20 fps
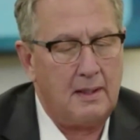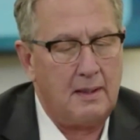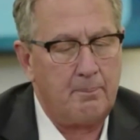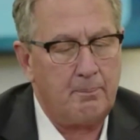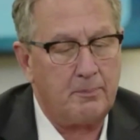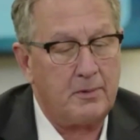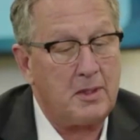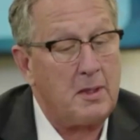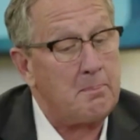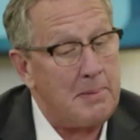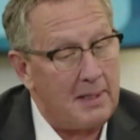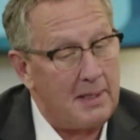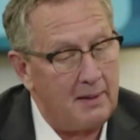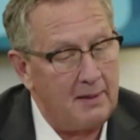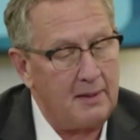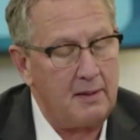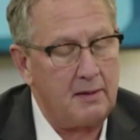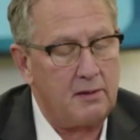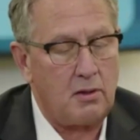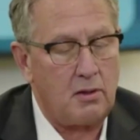
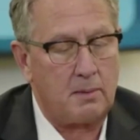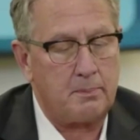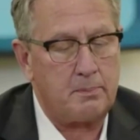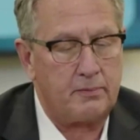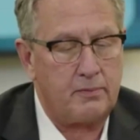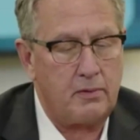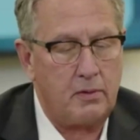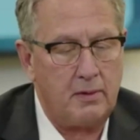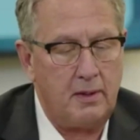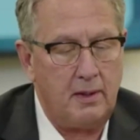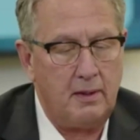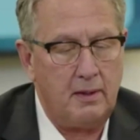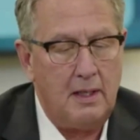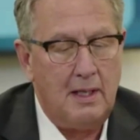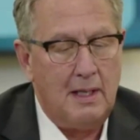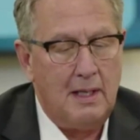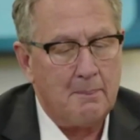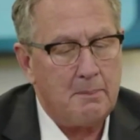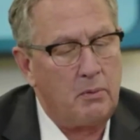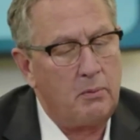compelling and thought-provoking.
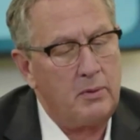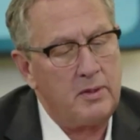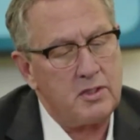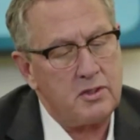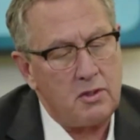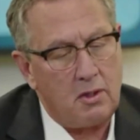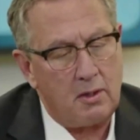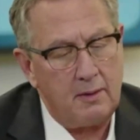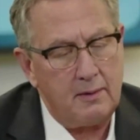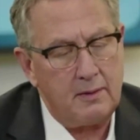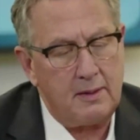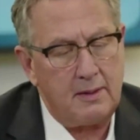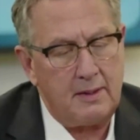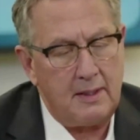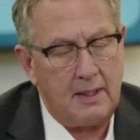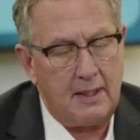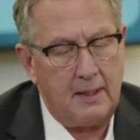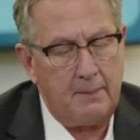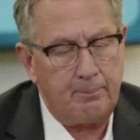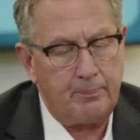But we started the
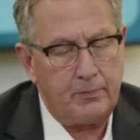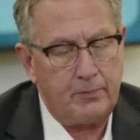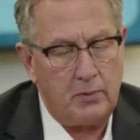day